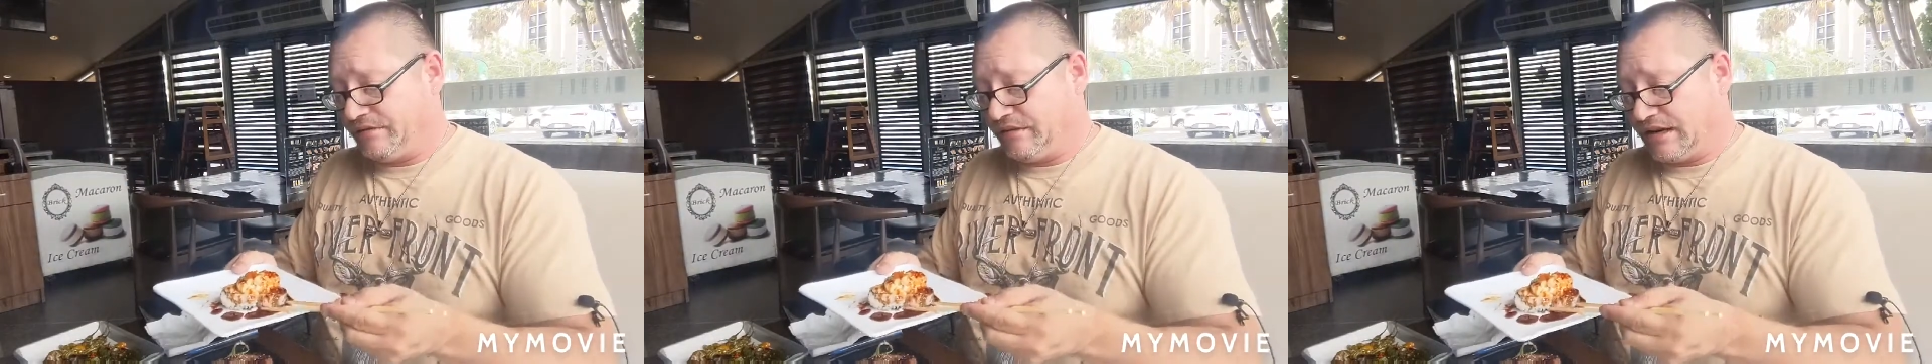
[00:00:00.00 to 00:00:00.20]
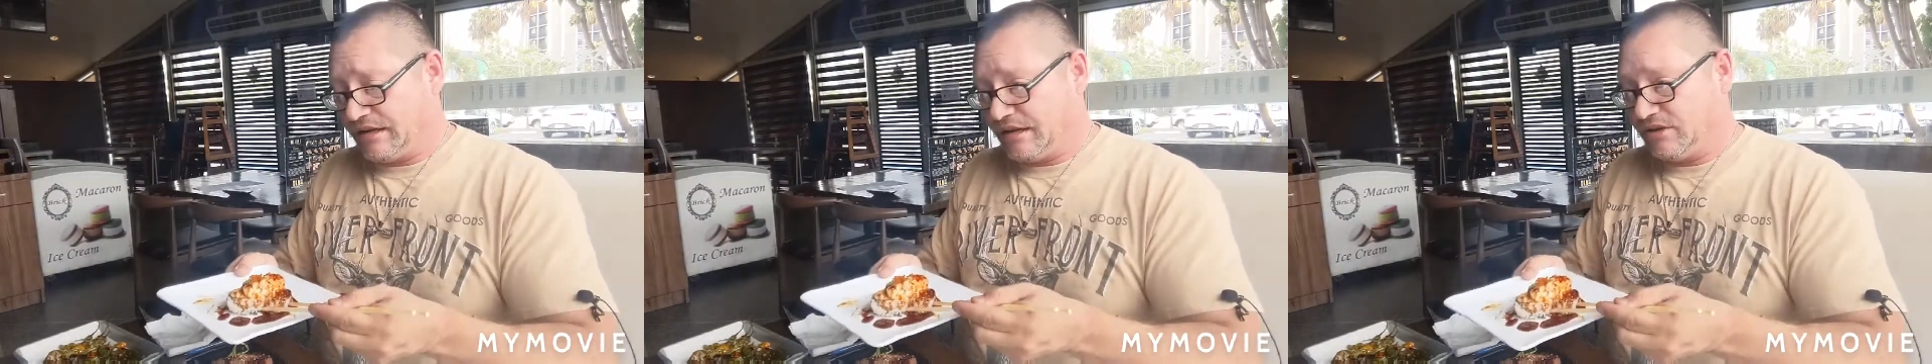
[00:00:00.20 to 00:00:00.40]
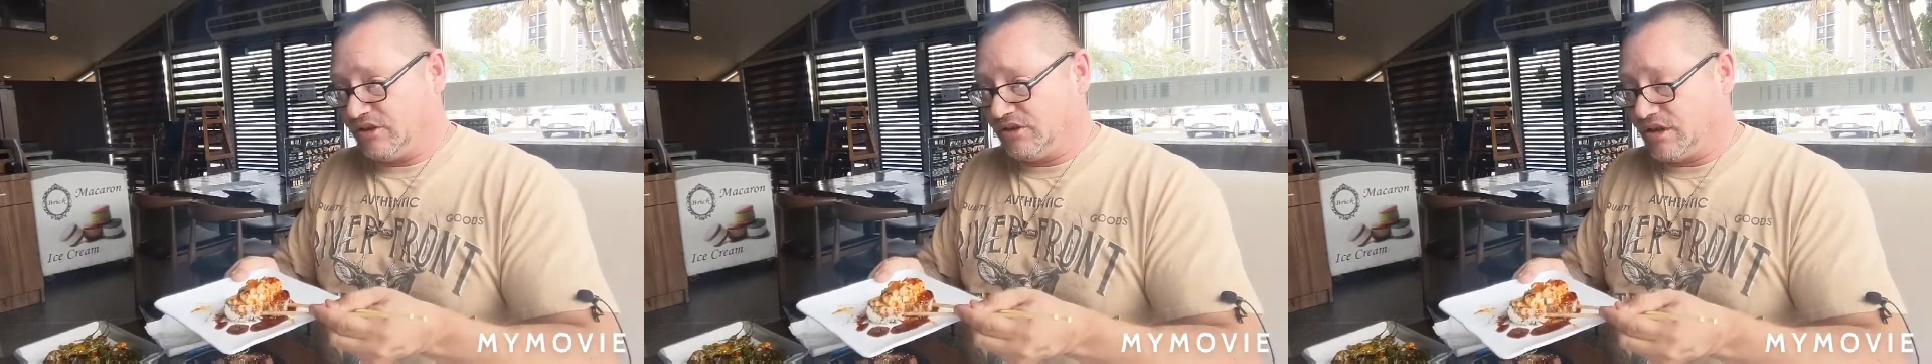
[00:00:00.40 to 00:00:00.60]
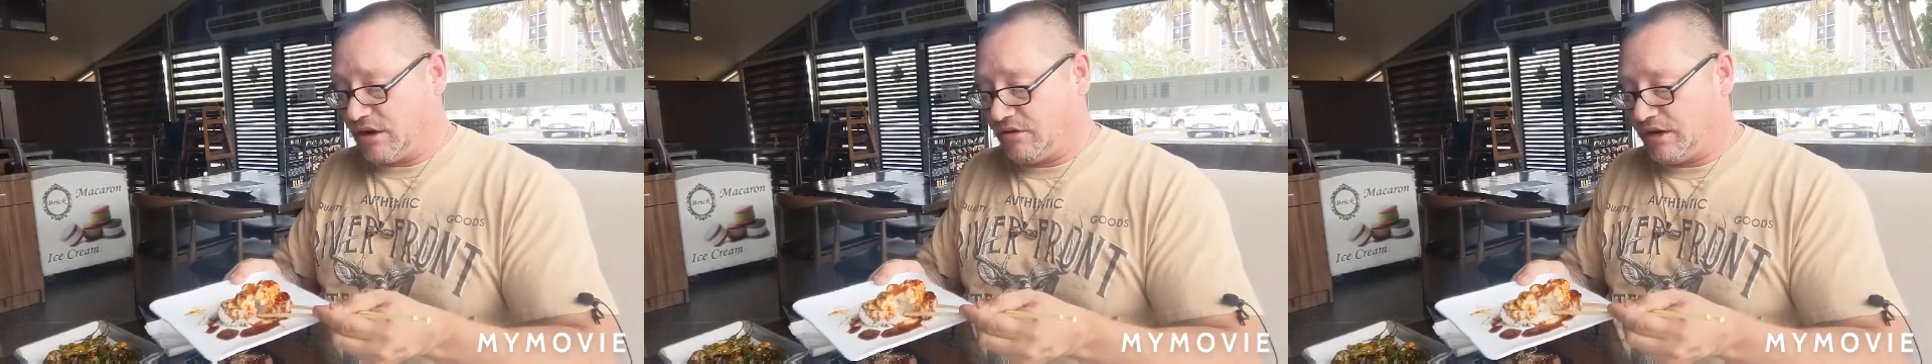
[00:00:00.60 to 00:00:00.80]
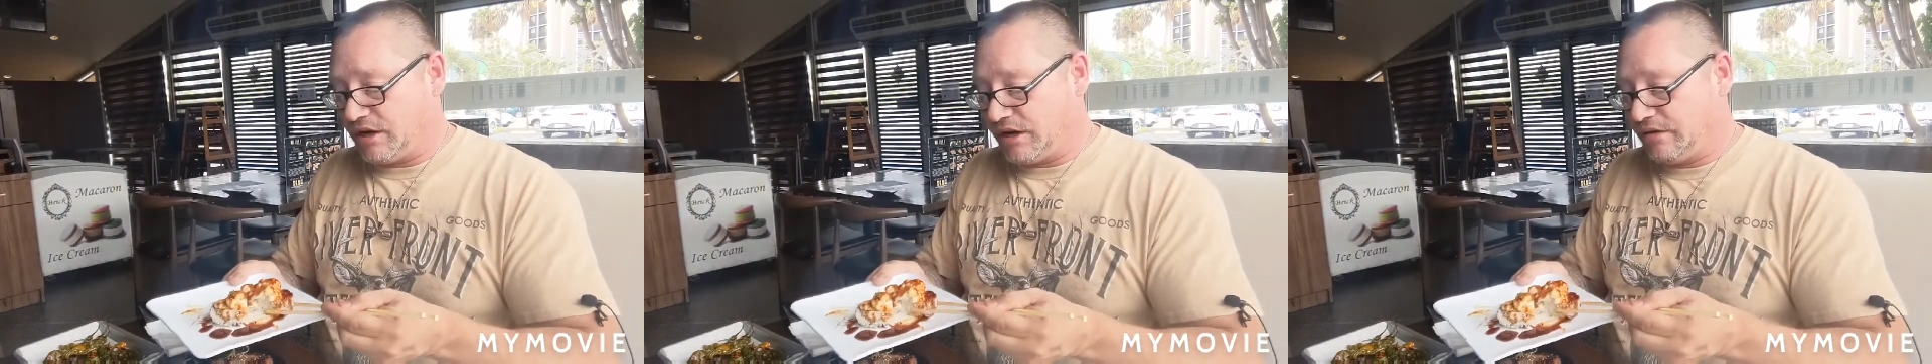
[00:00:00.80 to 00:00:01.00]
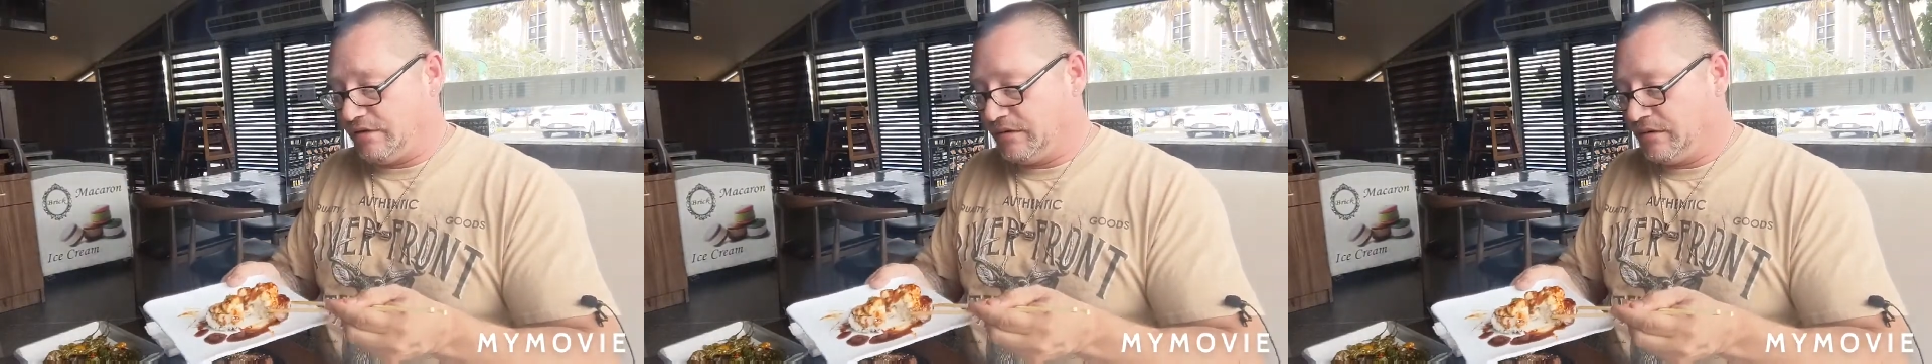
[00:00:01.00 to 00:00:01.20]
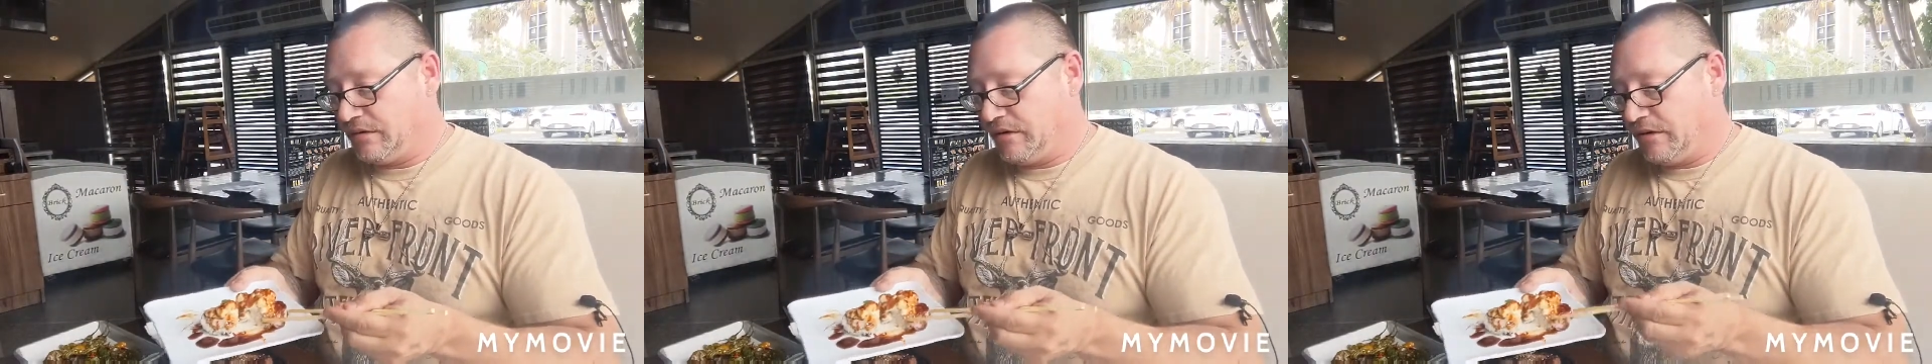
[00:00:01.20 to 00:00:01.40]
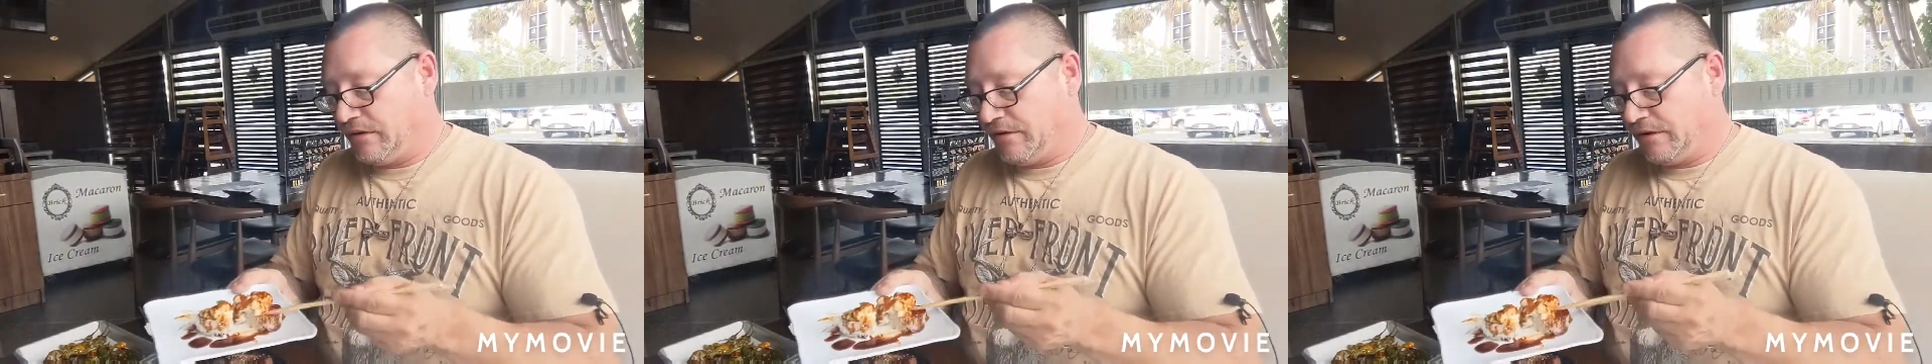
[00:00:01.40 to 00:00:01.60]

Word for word: Like it's so good.